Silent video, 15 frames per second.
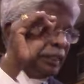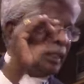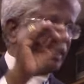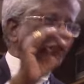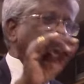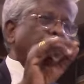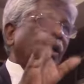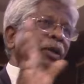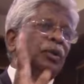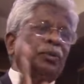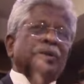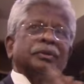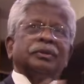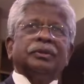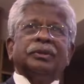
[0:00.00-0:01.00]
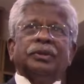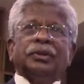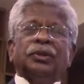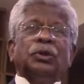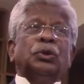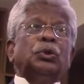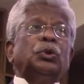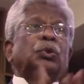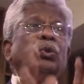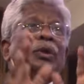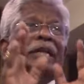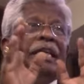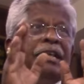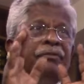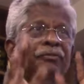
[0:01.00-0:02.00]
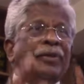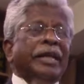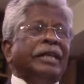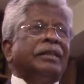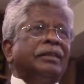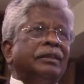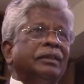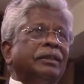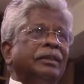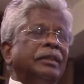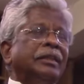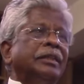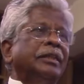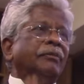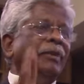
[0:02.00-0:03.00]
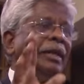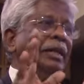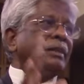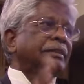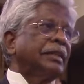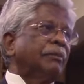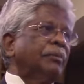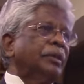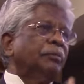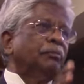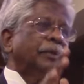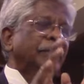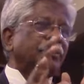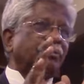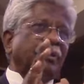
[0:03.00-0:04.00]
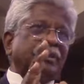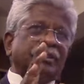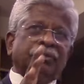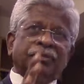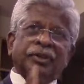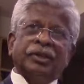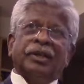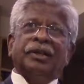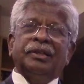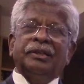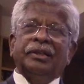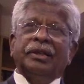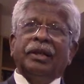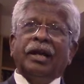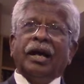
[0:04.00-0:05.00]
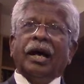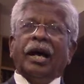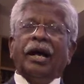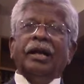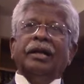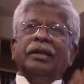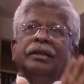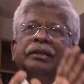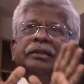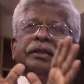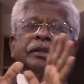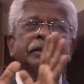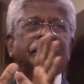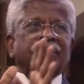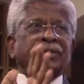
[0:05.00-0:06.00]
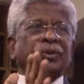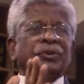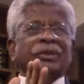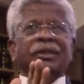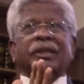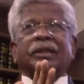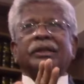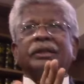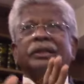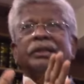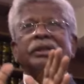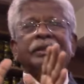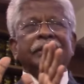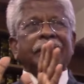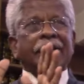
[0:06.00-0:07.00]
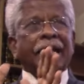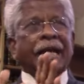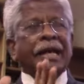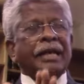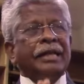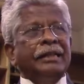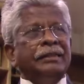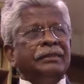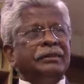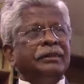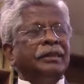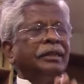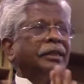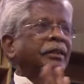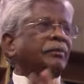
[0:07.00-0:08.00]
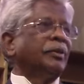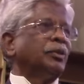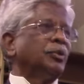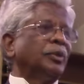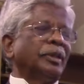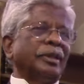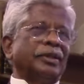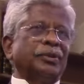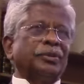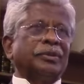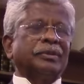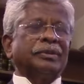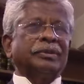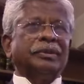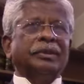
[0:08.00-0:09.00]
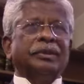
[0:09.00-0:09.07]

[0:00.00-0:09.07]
that is followed to defeat the well-established principles of law and the constitutional guarantees given to an accused.